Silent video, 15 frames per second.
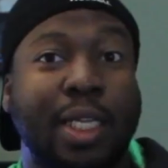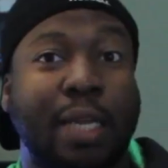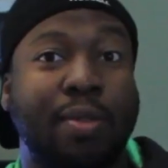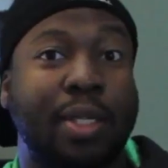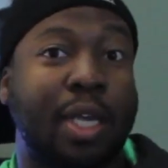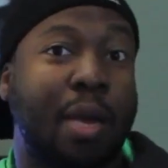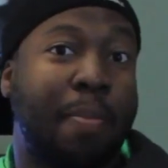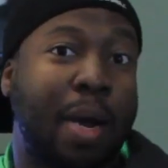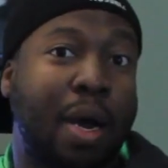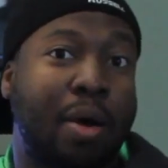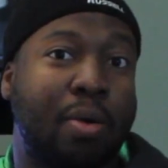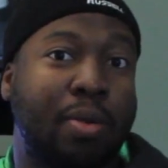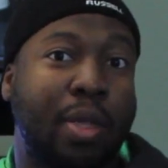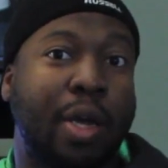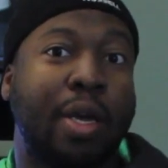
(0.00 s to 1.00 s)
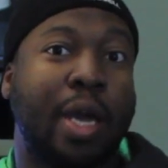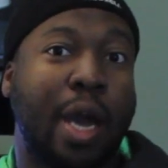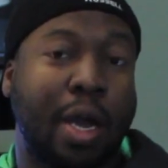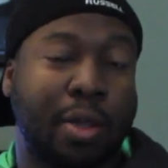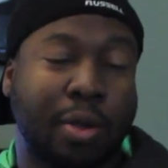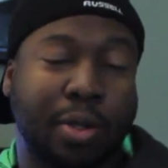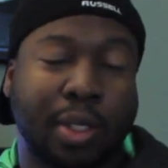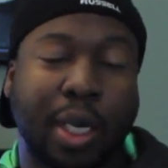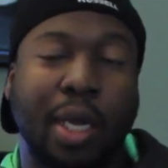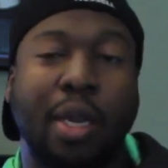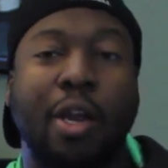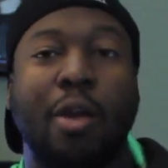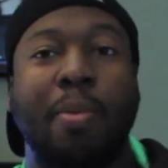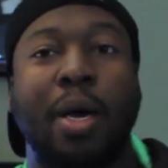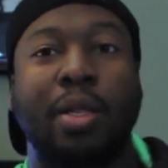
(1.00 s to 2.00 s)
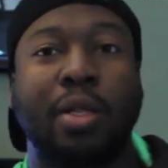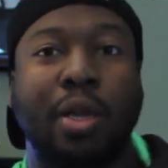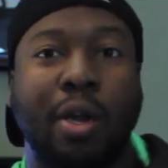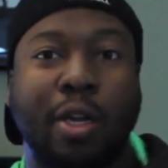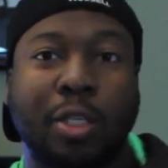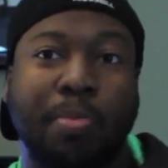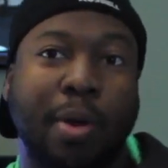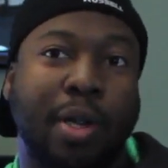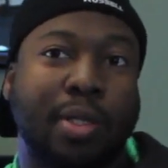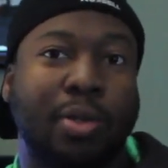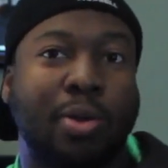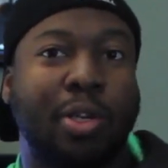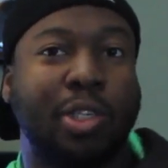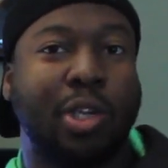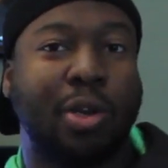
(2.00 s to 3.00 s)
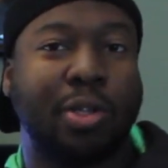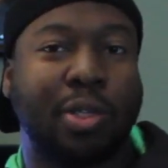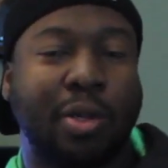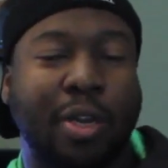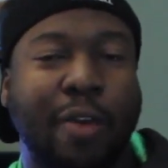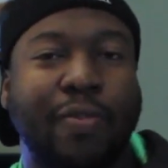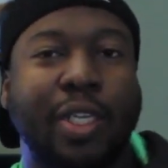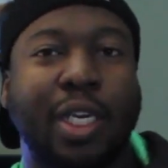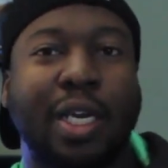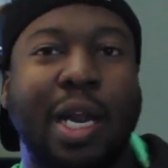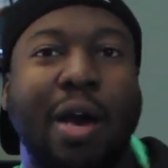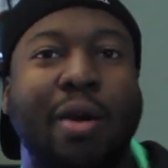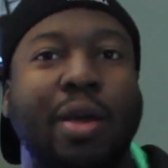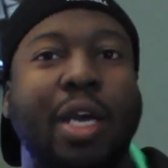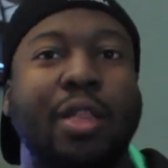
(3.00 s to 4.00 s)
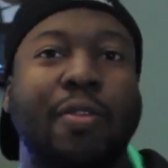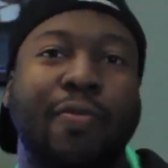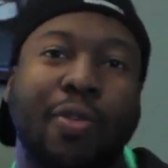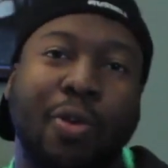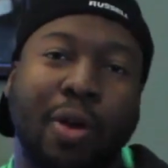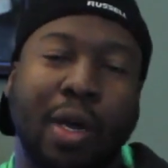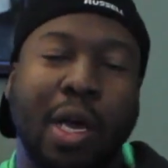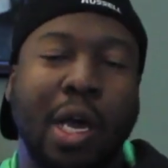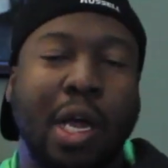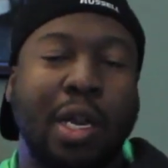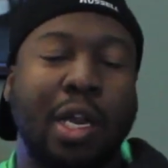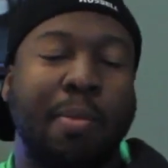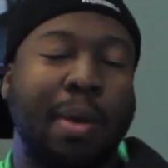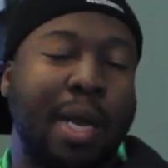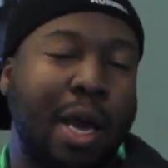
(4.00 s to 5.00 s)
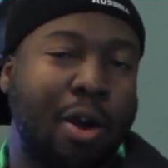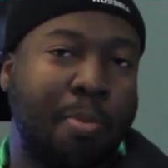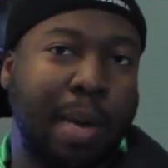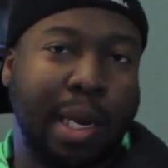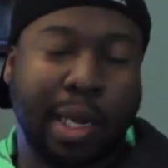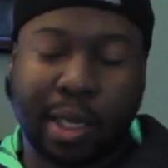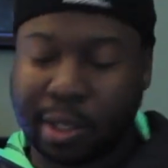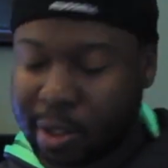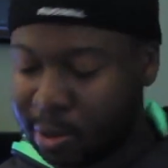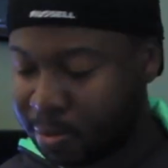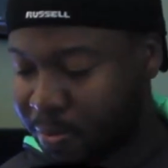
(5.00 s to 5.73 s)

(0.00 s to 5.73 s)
have to say about their characters and hear about their experience on the show. So definitely check it out. Hit the Floor, number 9 on my list.